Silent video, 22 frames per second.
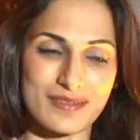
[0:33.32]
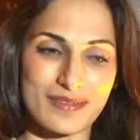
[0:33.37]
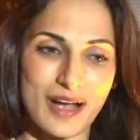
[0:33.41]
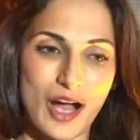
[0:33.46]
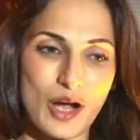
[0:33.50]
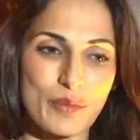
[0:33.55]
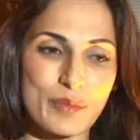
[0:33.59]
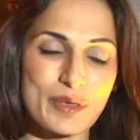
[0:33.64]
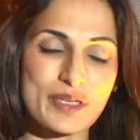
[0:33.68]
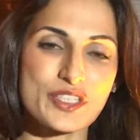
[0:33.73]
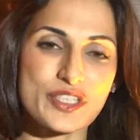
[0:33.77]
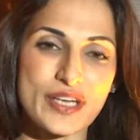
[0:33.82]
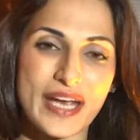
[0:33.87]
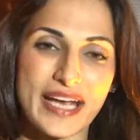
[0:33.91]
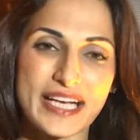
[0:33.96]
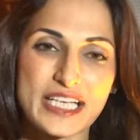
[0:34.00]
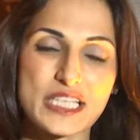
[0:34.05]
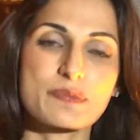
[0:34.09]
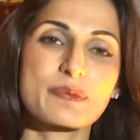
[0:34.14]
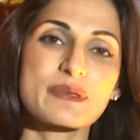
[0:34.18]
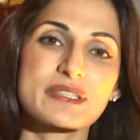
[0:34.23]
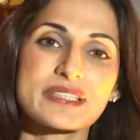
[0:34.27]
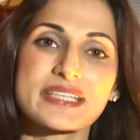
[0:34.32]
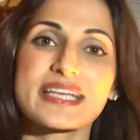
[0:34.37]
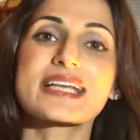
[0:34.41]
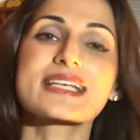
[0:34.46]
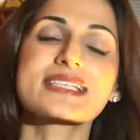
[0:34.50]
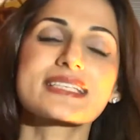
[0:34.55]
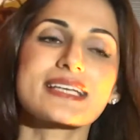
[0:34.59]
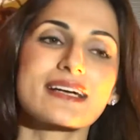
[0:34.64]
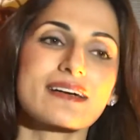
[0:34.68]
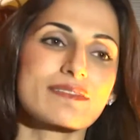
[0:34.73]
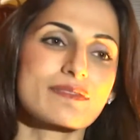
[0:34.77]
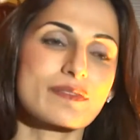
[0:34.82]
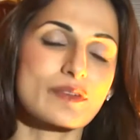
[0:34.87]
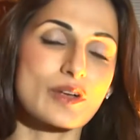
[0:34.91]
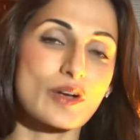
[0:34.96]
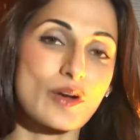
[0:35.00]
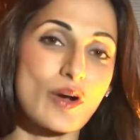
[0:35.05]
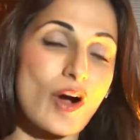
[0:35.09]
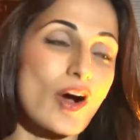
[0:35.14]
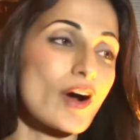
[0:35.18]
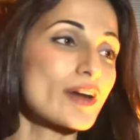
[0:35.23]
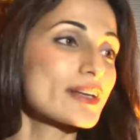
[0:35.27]
how much expertise
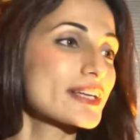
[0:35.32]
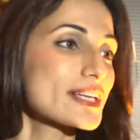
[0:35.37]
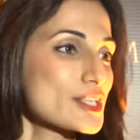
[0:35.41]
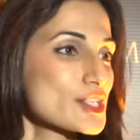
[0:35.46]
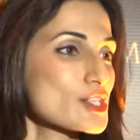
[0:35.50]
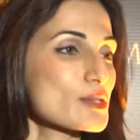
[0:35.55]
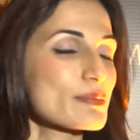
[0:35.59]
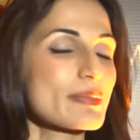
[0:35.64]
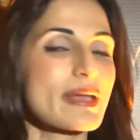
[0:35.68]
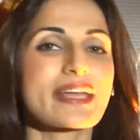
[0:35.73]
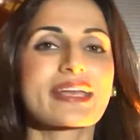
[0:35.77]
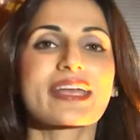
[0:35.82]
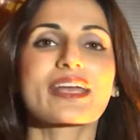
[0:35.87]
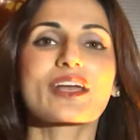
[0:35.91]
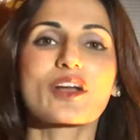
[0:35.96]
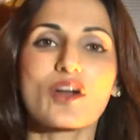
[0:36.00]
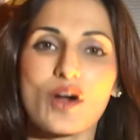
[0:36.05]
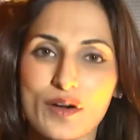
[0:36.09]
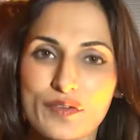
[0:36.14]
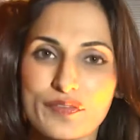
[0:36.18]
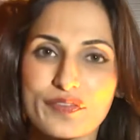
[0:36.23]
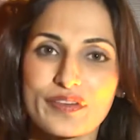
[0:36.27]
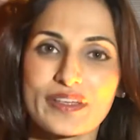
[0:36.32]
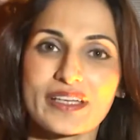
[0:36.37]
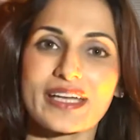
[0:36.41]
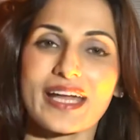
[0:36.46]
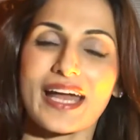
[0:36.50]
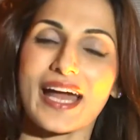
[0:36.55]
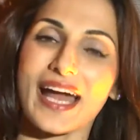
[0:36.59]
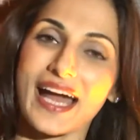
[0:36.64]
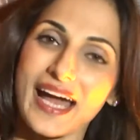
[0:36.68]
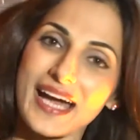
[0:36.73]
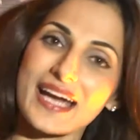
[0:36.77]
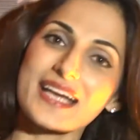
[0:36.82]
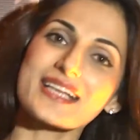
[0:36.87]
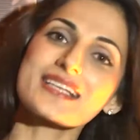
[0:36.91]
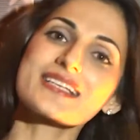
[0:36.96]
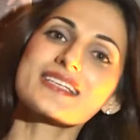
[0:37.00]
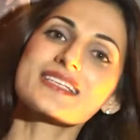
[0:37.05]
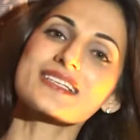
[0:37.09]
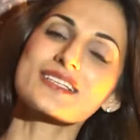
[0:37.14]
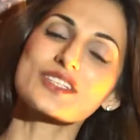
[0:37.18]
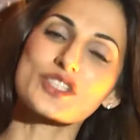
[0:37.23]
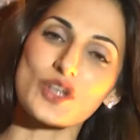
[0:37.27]
I've gone into making coffee
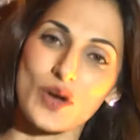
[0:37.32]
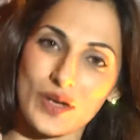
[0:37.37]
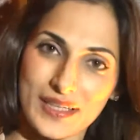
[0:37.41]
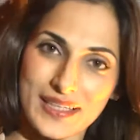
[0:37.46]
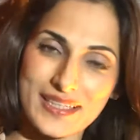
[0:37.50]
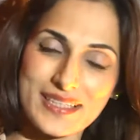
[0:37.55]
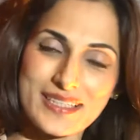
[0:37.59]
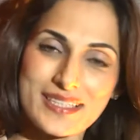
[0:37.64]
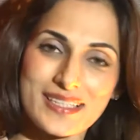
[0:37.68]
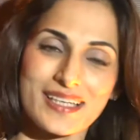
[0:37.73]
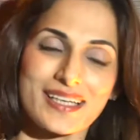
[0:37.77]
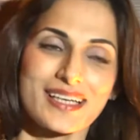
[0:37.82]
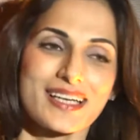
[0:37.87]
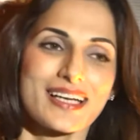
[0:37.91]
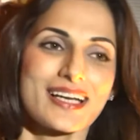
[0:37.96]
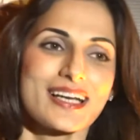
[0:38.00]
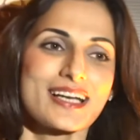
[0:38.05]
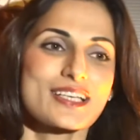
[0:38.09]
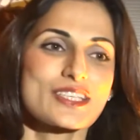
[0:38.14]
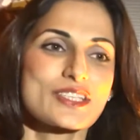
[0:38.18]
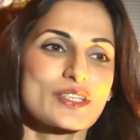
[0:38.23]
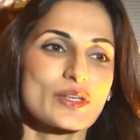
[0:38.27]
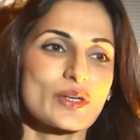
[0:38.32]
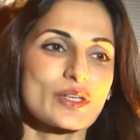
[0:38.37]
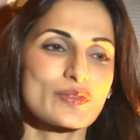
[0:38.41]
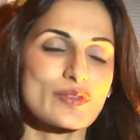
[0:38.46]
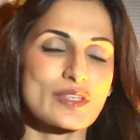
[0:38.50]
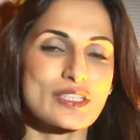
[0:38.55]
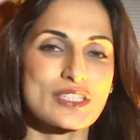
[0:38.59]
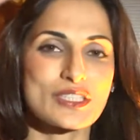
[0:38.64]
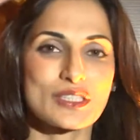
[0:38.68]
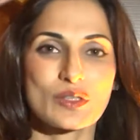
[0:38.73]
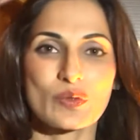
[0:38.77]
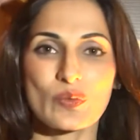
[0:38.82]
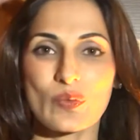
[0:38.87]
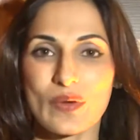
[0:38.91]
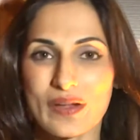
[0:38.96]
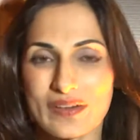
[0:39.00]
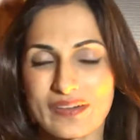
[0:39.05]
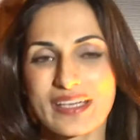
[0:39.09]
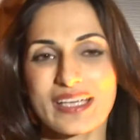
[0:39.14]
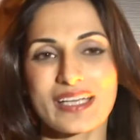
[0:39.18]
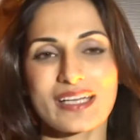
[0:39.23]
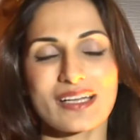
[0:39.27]
and chocolate. So it was
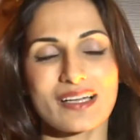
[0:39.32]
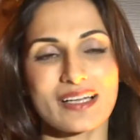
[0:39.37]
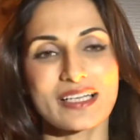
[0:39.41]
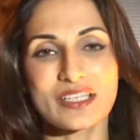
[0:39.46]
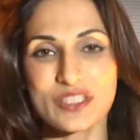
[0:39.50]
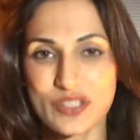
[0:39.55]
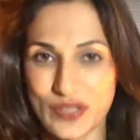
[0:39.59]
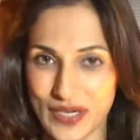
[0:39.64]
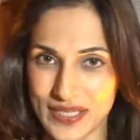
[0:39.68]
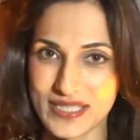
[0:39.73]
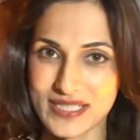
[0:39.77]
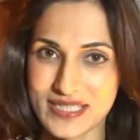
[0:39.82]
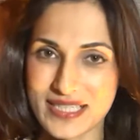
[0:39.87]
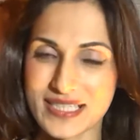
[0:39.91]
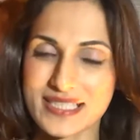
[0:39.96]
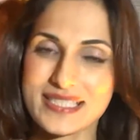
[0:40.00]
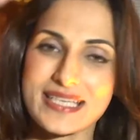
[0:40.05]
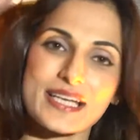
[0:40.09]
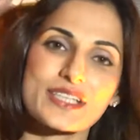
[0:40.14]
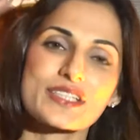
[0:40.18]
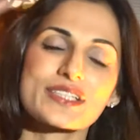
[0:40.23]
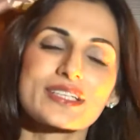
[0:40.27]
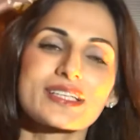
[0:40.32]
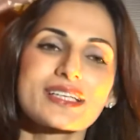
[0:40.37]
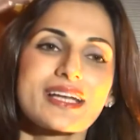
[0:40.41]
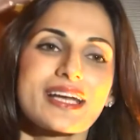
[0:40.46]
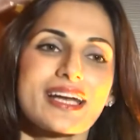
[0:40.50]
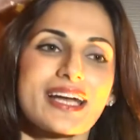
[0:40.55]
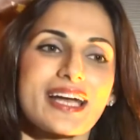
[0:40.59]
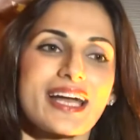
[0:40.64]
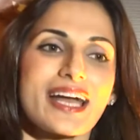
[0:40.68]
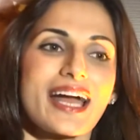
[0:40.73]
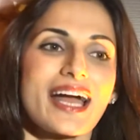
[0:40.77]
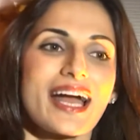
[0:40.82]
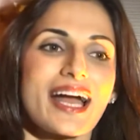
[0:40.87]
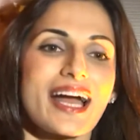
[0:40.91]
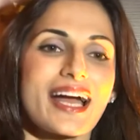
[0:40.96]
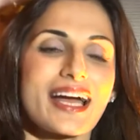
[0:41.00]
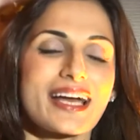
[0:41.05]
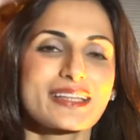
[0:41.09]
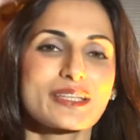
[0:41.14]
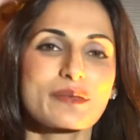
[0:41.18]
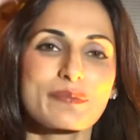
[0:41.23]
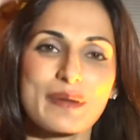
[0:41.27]
very interesting session.
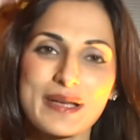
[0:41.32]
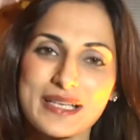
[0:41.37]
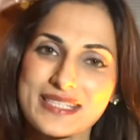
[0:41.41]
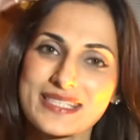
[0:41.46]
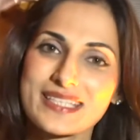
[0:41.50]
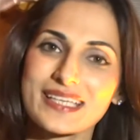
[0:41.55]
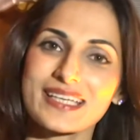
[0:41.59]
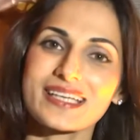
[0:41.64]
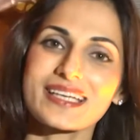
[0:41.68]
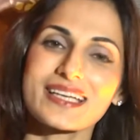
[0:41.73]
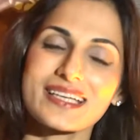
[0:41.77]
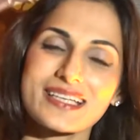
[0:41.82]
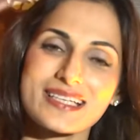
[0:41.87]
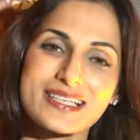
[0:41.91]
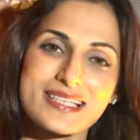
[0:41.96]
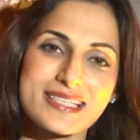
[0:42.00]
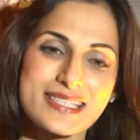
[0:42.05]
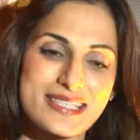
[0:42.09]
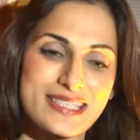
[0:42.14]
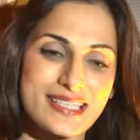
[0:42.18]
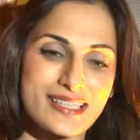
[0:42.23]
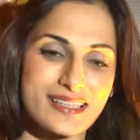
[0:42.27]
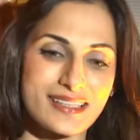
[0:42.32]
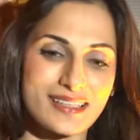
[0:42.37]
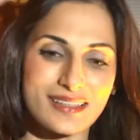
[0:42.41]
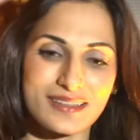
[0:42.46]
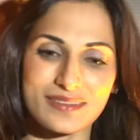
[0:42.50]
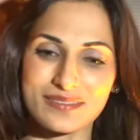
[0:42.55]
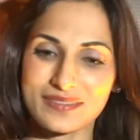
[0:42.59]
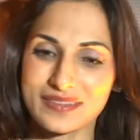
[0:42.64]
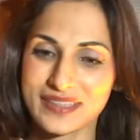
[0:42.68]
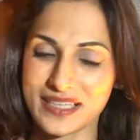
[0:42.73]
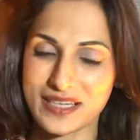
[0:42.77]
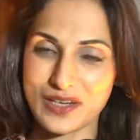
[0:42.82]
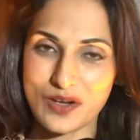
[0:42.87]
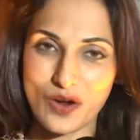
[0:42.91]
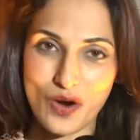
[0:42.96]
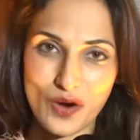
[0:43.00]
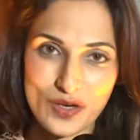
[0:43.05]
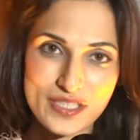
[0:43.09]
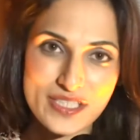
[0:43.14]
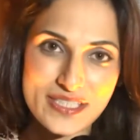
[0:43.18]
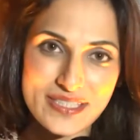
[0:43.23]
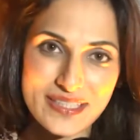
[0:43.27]
And the best thing is they
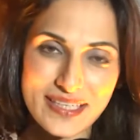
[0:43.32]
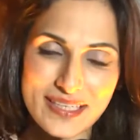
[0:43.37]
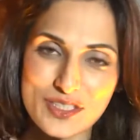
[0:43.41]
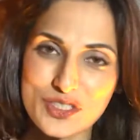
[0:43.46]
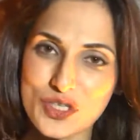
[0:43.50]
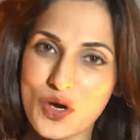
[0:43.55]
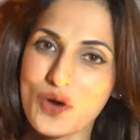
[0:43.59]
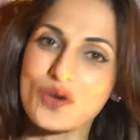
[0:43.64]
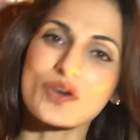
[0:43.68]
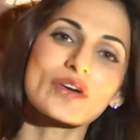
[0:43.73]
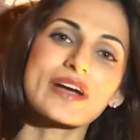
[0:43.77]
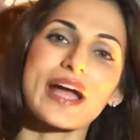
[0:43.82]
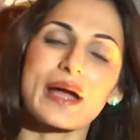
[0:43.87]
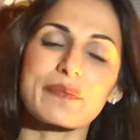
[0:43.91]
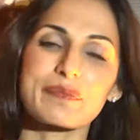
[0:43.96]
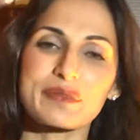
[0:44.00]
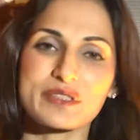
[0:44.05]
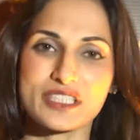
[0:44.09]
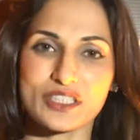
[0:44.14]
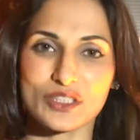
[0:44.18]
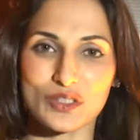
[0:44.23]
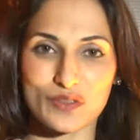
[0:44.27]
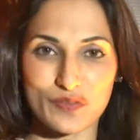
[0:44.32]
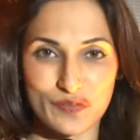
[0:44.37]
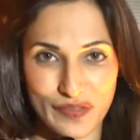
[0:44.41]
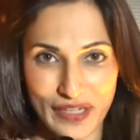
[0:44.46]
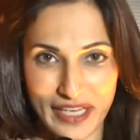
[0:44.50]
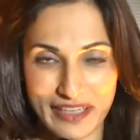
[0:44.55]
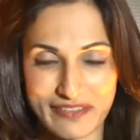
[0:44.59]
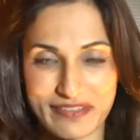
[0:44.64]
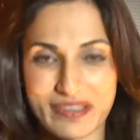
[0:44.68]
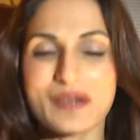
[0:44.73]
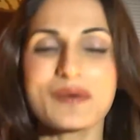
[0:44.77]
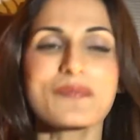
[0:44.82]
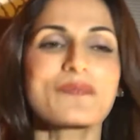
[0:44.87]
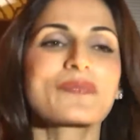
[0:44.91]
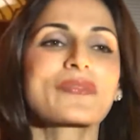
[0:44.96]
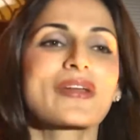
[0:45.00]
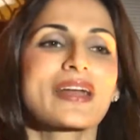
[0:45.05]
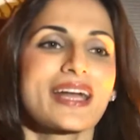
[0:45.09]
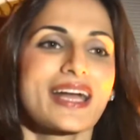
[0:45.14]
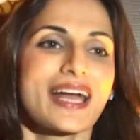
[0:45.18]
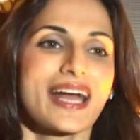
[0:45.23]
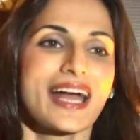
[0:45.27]
launched their Choco cappuccino flavor
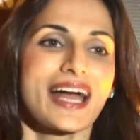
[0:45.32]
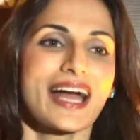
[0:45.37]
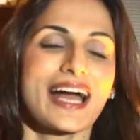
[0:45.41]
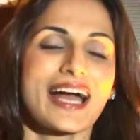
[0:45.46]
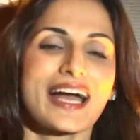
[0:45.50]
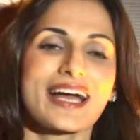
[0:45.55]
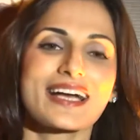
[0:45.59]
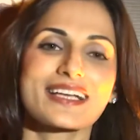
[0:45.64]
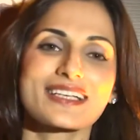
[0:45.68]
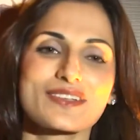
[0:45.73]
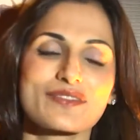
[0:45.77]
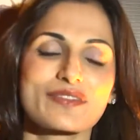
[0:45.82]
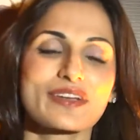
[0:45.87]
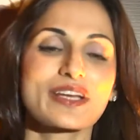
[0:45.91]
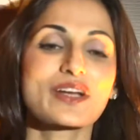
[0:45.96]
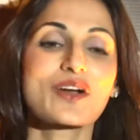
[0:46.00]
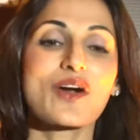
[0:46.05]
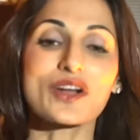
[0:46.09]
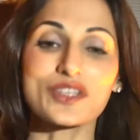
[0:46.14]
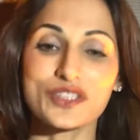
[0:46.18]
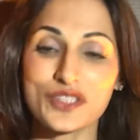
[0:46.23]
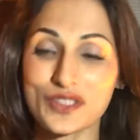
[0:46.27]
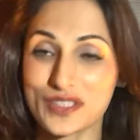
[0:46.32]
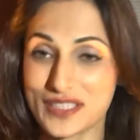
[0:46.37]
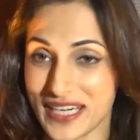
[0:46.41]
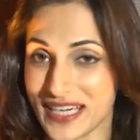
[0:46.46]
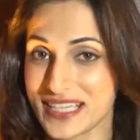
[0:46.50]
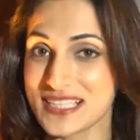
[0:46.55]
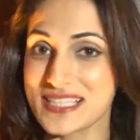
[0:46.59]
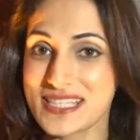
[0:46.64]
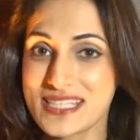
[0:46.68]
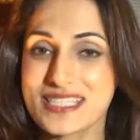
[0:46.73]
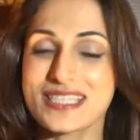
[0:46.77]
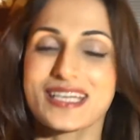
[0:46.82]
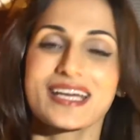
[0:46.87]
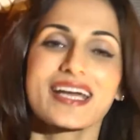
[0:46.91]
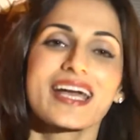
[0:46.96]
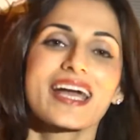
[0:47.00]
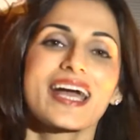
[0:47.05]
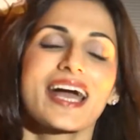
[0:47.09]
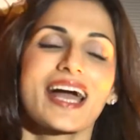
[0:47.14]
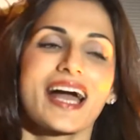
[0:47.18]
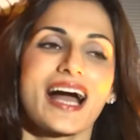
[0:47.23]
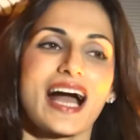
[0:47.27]
and we got to taste.
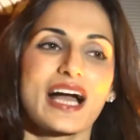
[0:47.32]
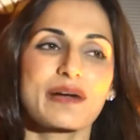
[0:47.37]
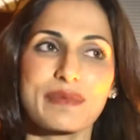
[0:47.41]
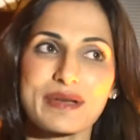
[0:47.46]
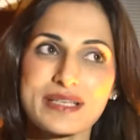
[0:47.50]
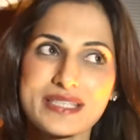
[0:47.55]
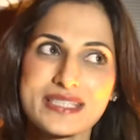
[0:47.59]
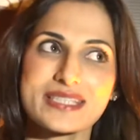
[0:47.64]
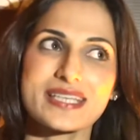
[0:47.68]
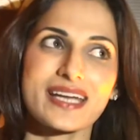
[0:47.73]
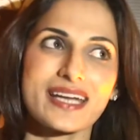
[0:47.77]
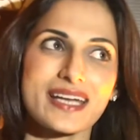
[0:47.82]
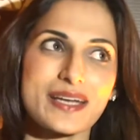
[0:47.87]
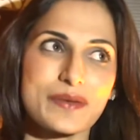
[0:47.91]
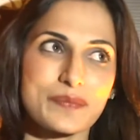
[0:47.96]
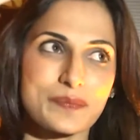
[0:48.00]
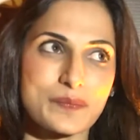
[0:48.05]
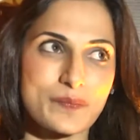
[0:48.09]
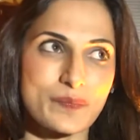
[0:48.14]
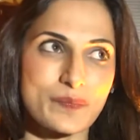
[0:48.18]
I must say